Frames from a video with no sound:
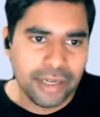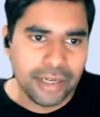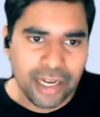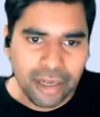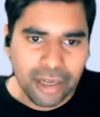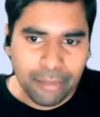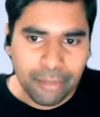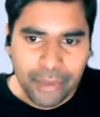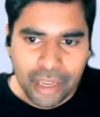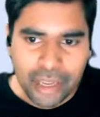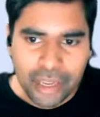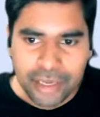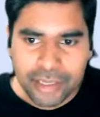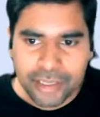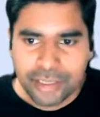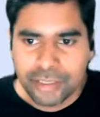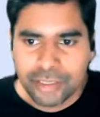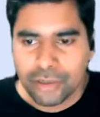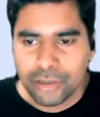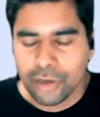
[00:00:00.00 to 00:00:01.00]
data
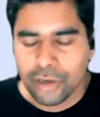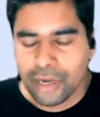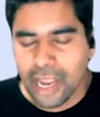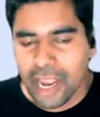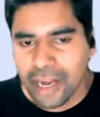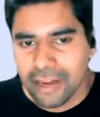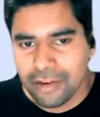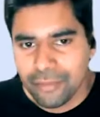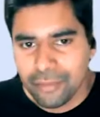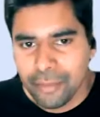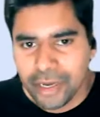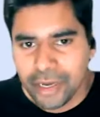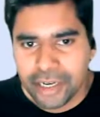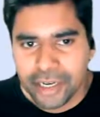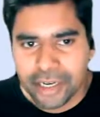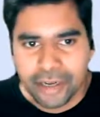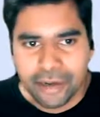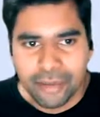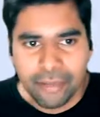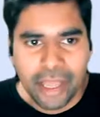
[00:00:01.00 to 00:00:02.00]
mesh or active
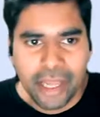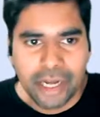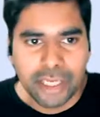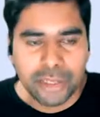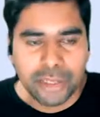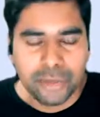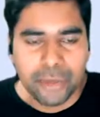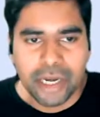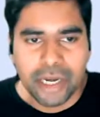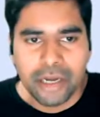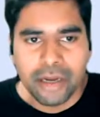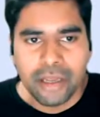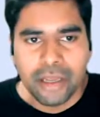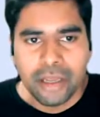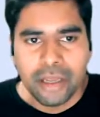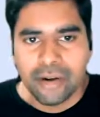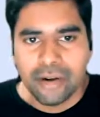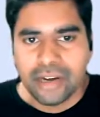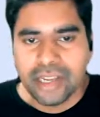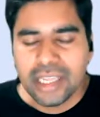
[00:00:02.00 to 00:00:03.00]
metadata management,
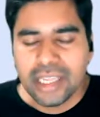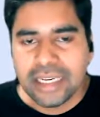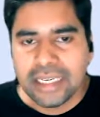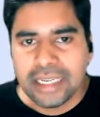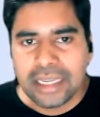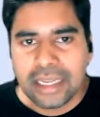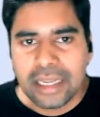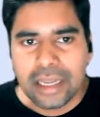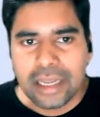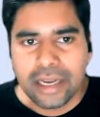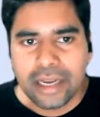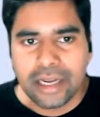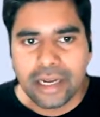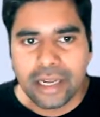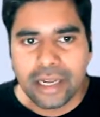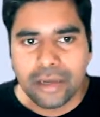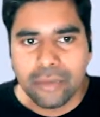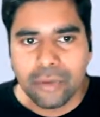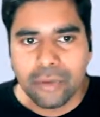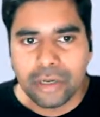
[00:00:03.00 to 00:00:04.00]
really taking it
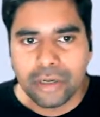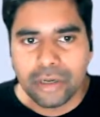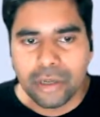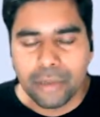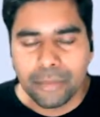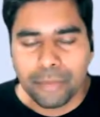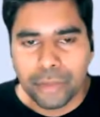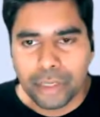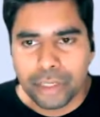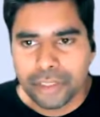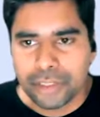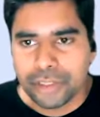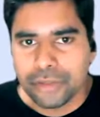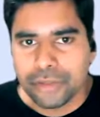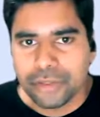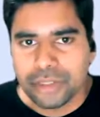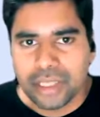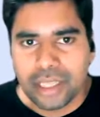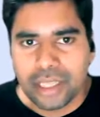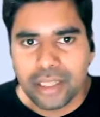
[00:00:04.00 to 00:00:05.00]
like one top notch
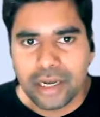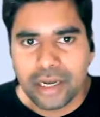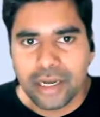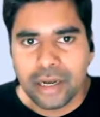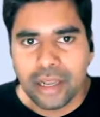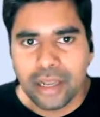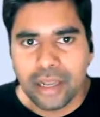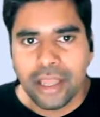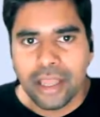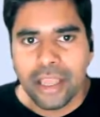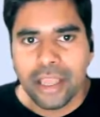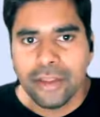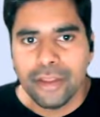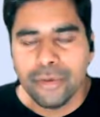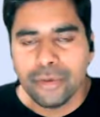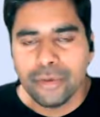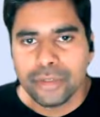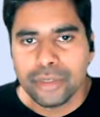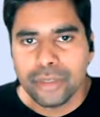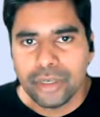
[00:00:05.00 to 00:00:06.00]
to say that, hey,
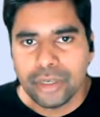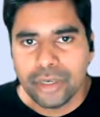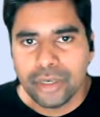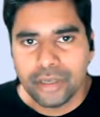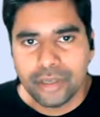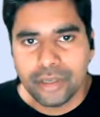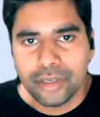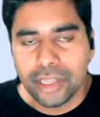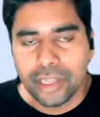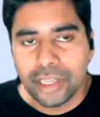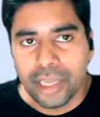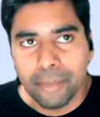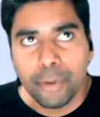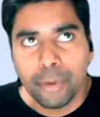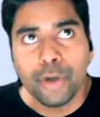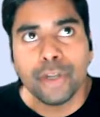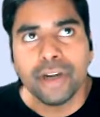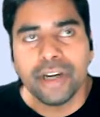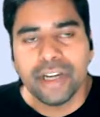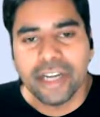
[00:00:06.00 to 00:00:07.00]
you should think
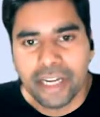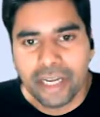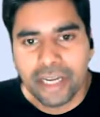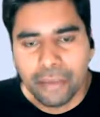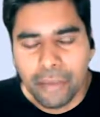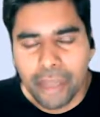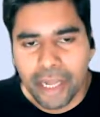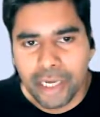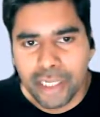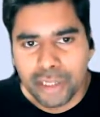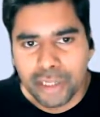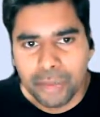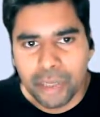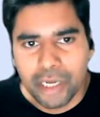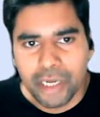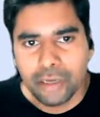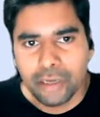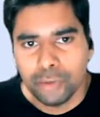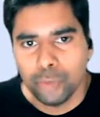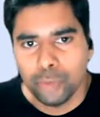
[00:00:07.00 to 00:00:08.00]
about your data
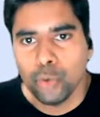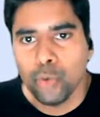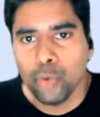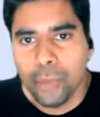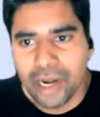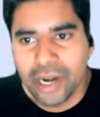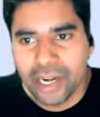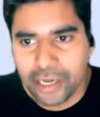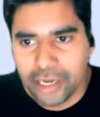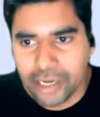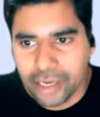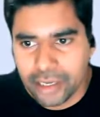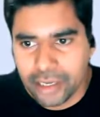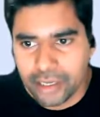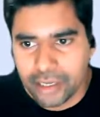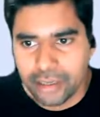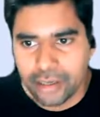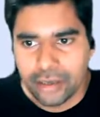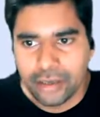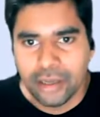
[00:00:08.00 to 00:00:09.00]
management through
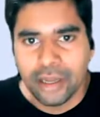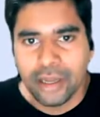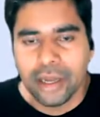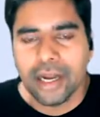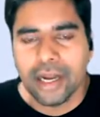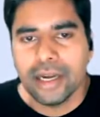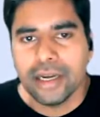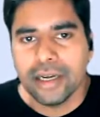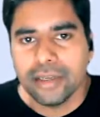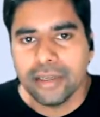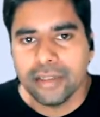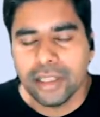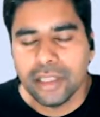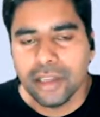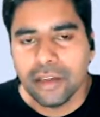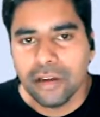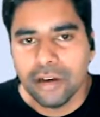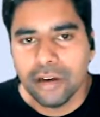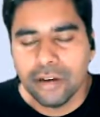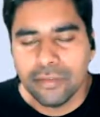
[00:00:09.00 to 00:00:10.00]
metadata and
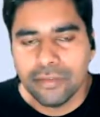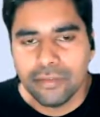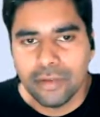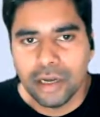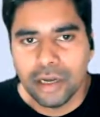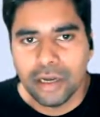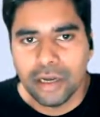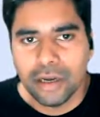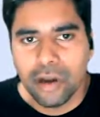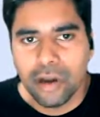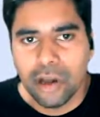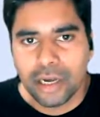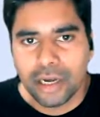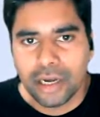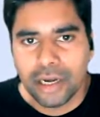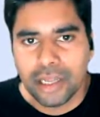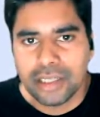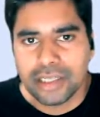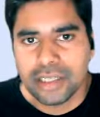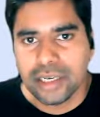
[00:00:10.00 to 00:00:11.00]
think of
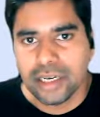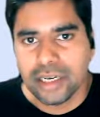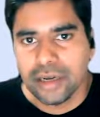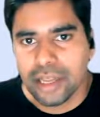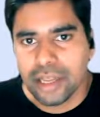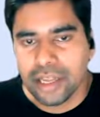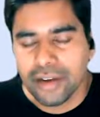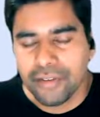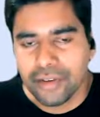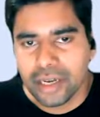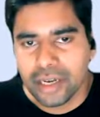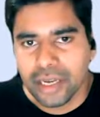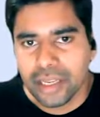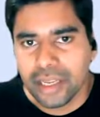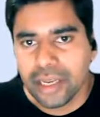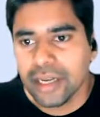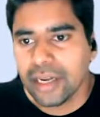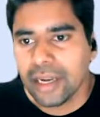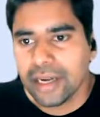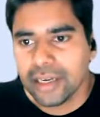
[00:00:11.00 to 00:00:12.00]
organizing and
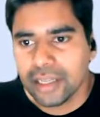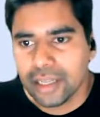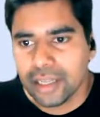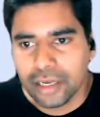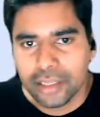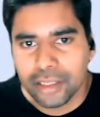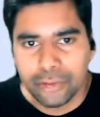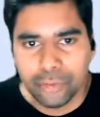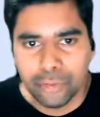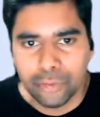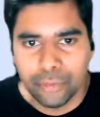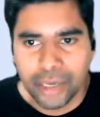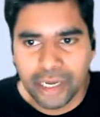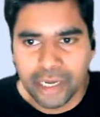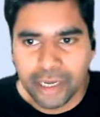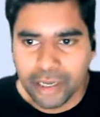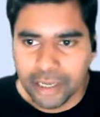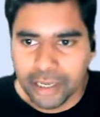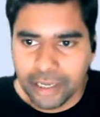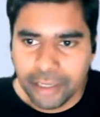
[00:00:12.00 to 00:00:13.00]
governing it entirely through
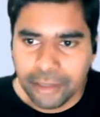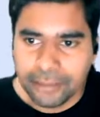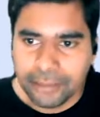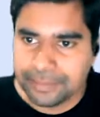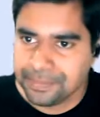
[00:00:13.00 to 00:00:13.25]
metadata.